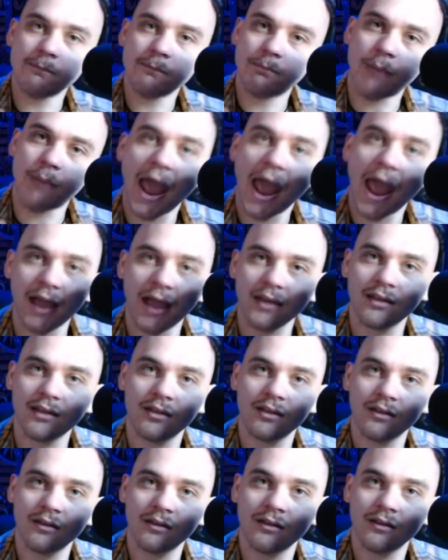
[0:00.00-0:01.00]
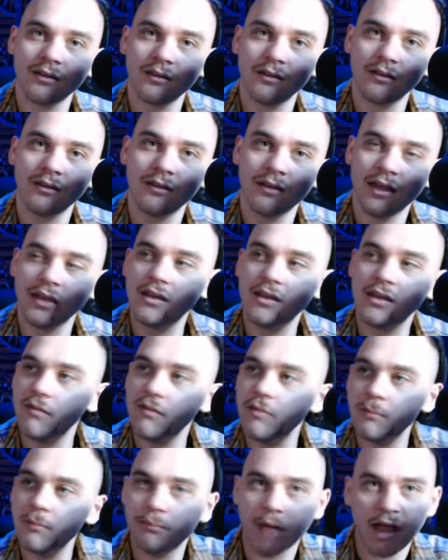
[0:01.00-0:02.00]
back and give
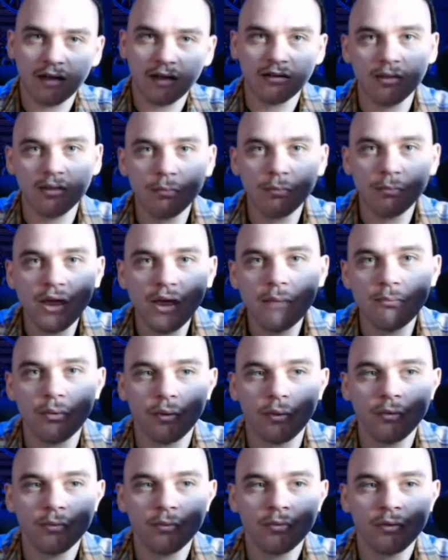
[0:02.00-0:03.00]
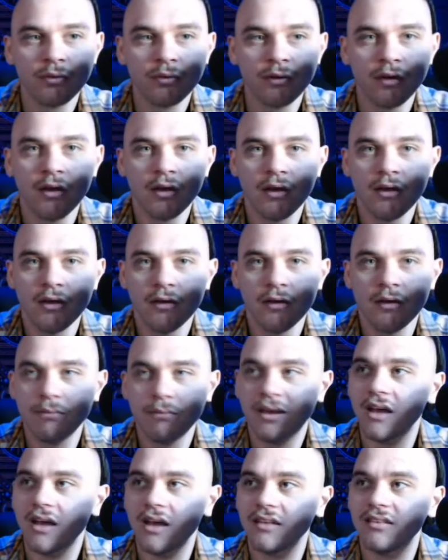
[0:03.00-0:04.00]
it back to the people?
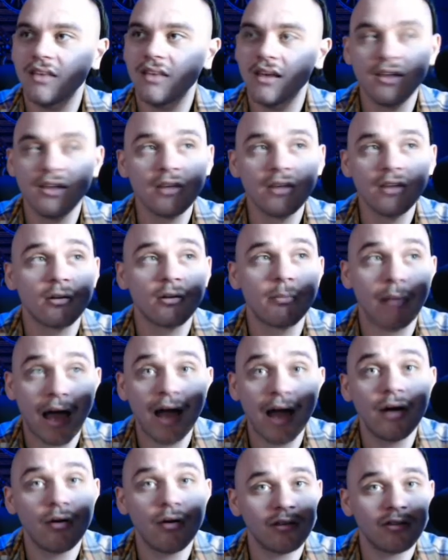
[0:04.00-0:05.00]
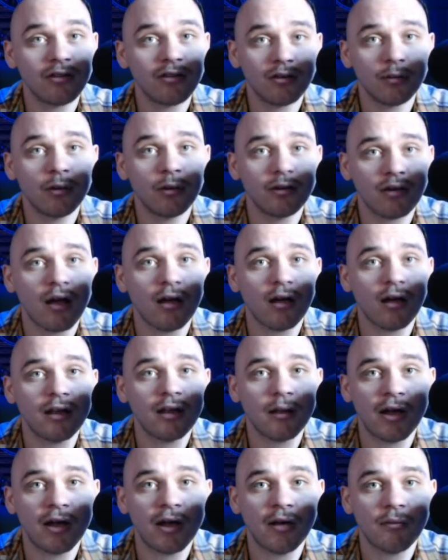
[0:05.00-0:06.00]
Because these are pirates we're talking
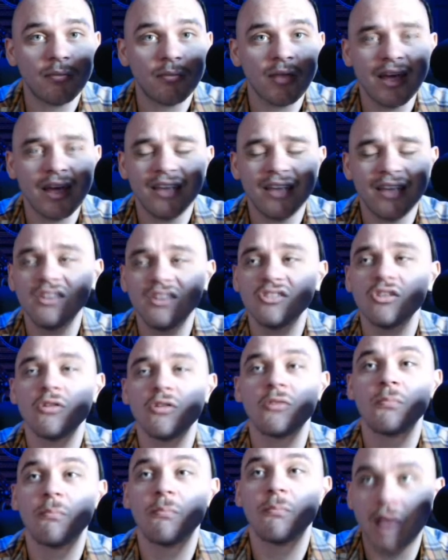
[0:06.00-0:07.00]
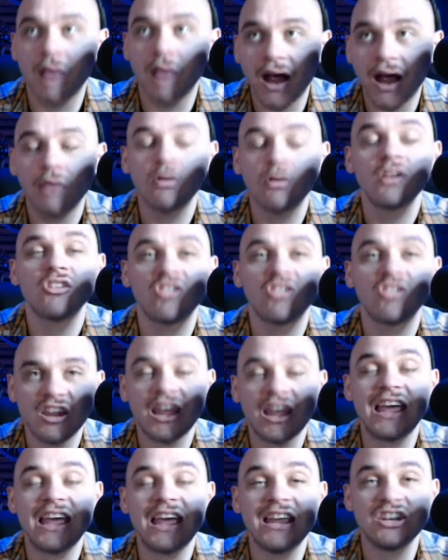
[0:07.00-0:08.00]
about. These are pirates
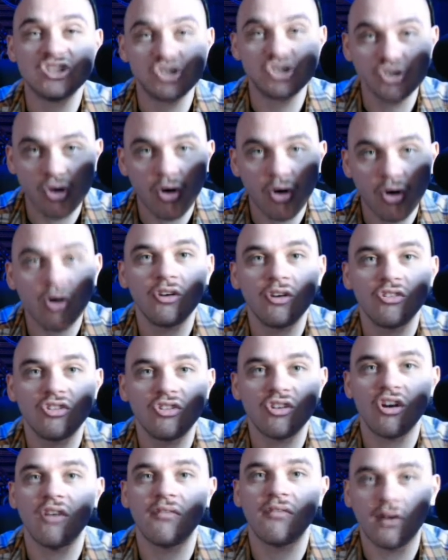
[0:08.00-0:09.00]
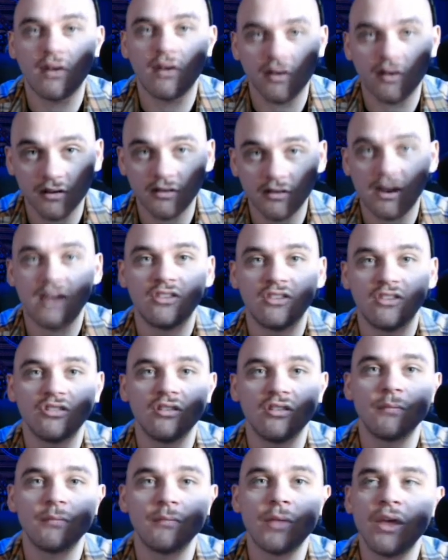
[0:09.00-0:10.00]
in charge of our
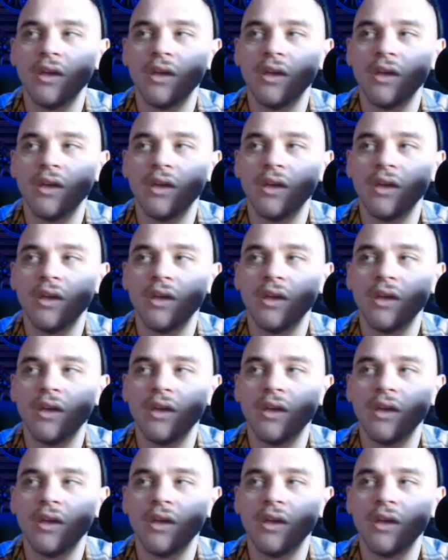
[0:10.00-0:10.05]
nation.